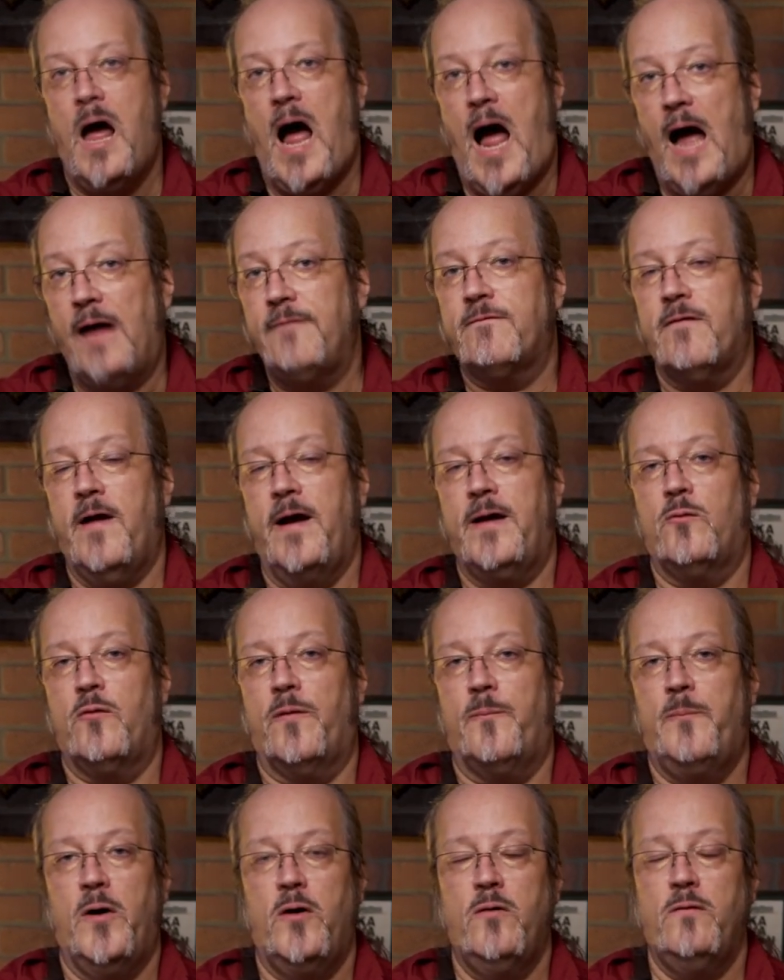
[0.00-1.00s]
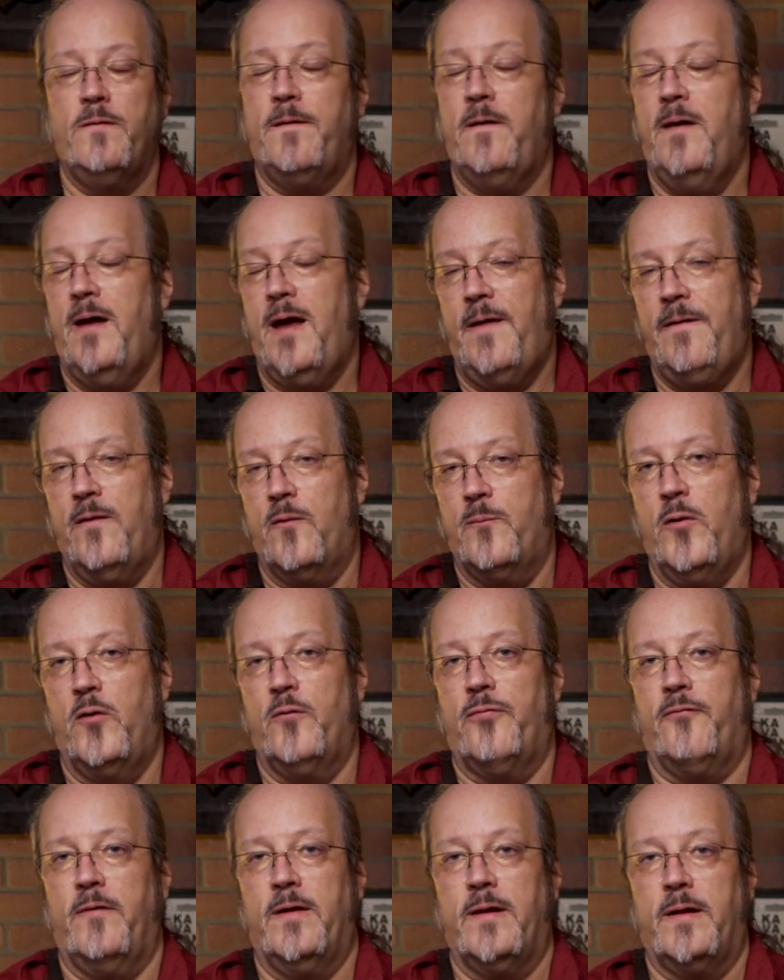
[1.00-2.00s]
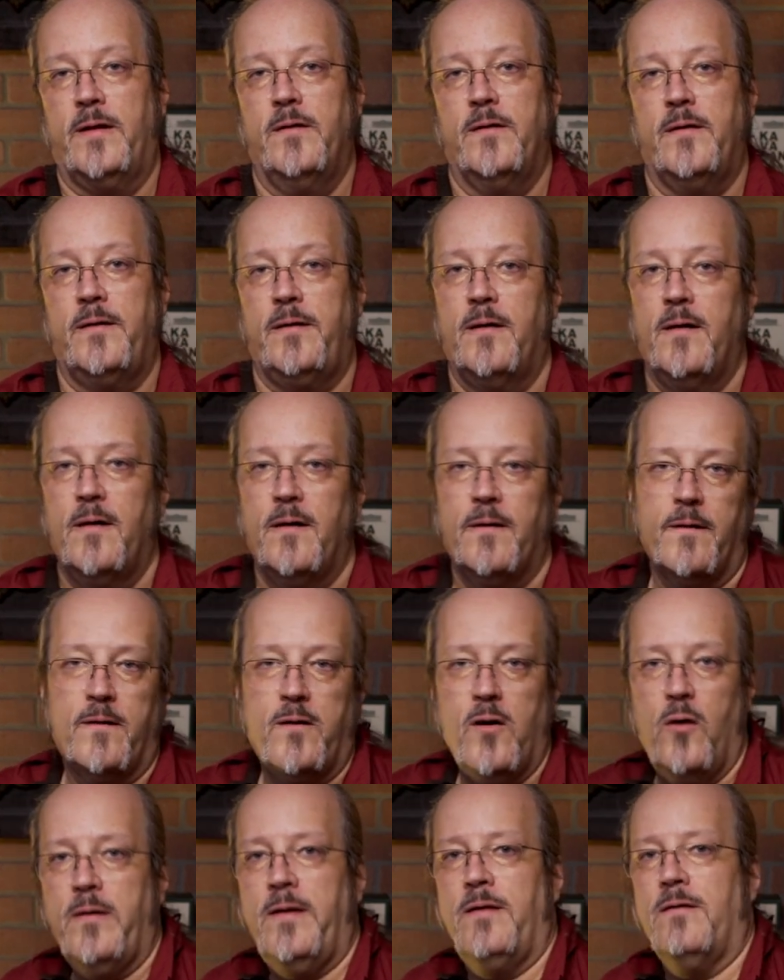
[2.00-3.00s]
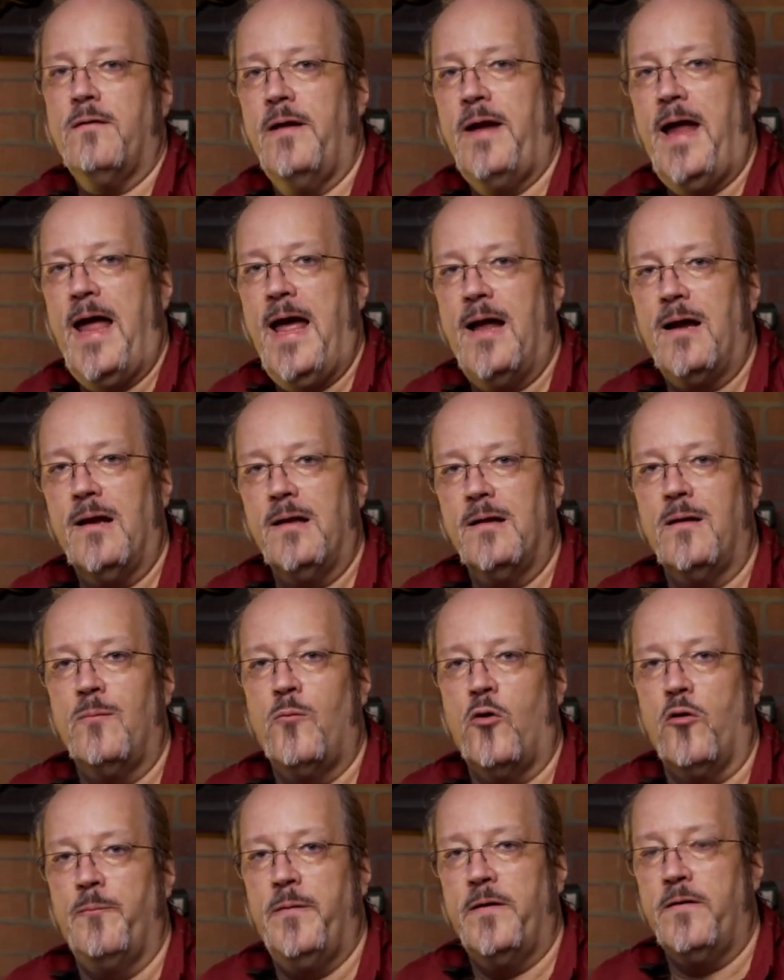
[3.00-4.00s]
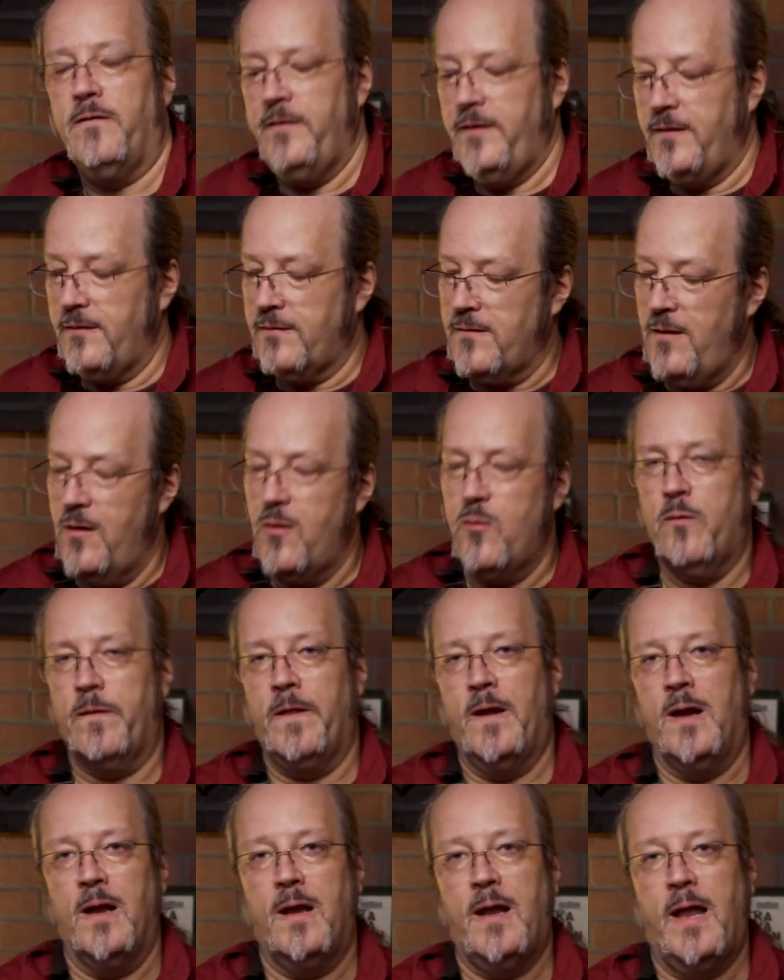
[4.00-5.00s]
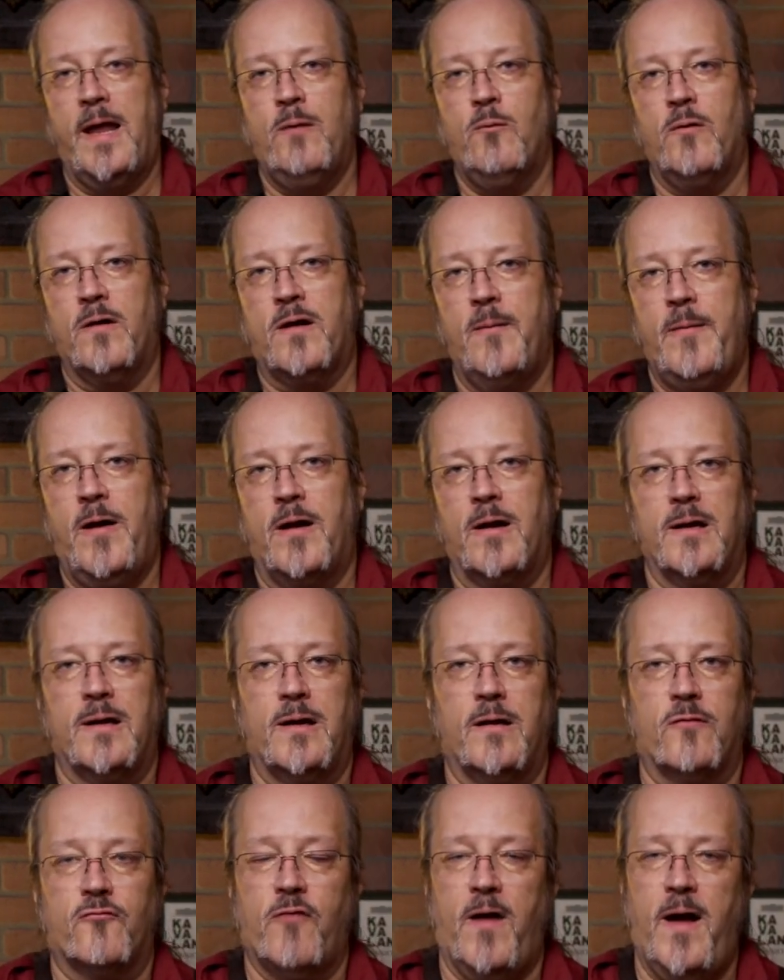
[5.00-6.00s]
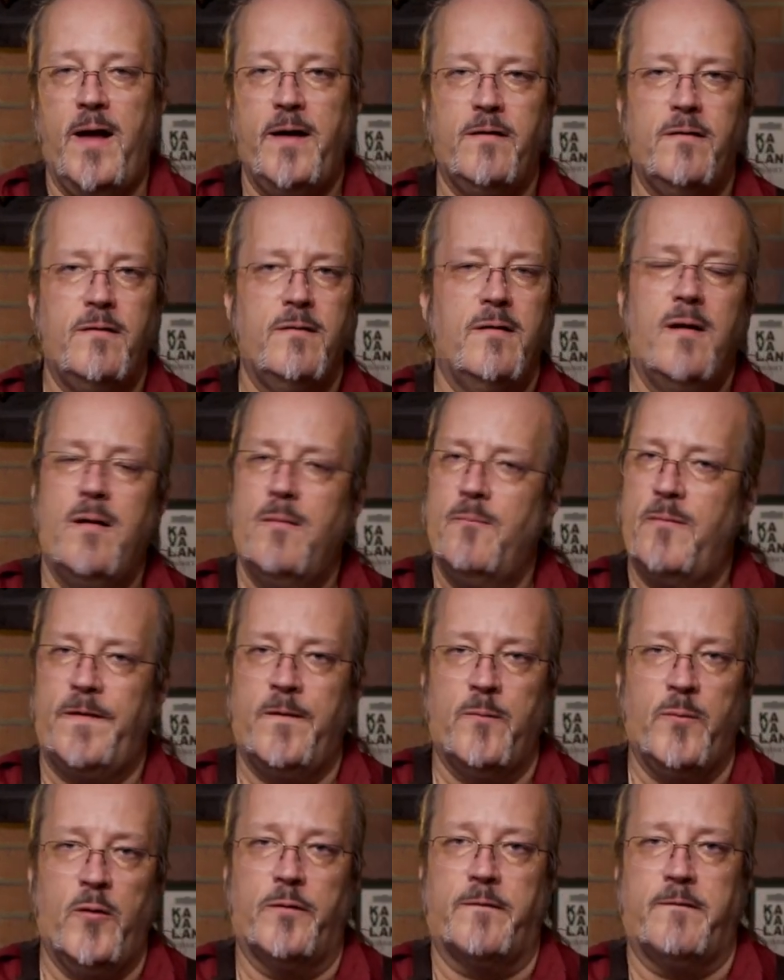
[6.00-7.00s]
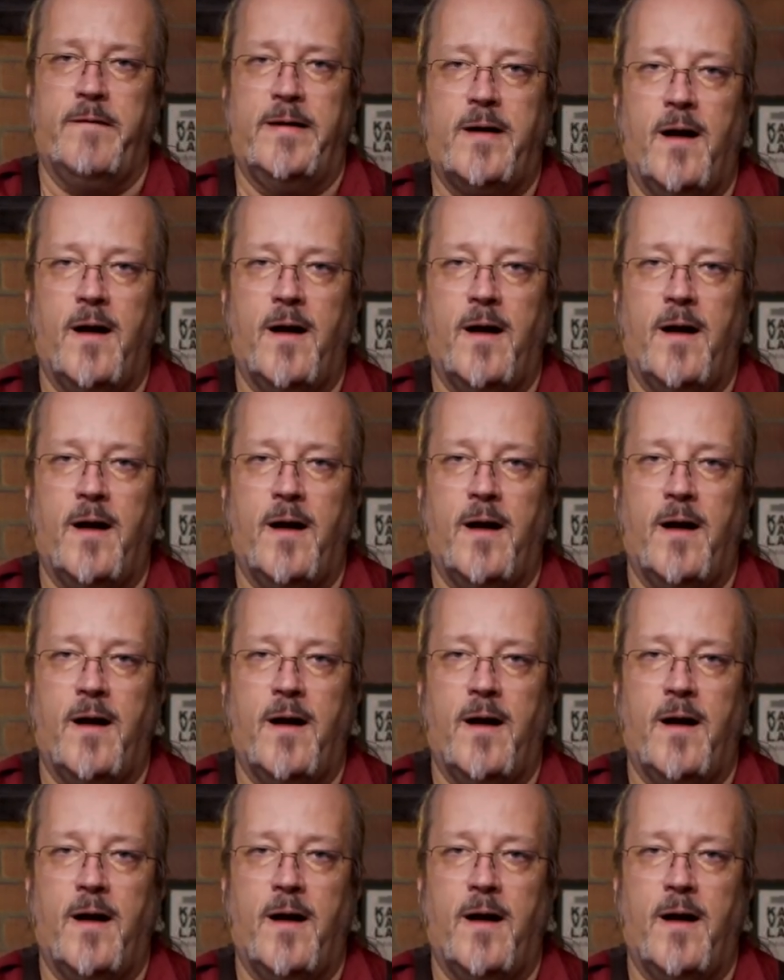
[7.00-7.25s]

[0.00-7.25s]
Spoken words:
I've tried it with both, and they're both really good. The Coca is going to add a little more bitterness, where the Lillet will come out a little drier, but they're both great